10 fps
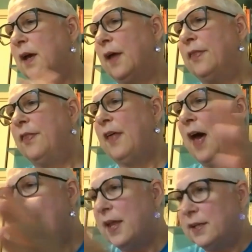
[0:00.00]
And
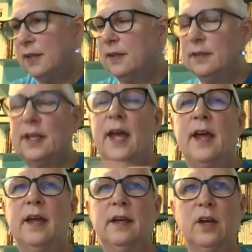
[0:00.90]
then
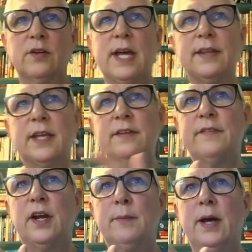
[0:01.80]
they go down the
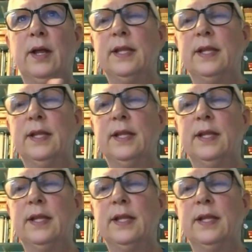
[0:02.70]
conveyor belt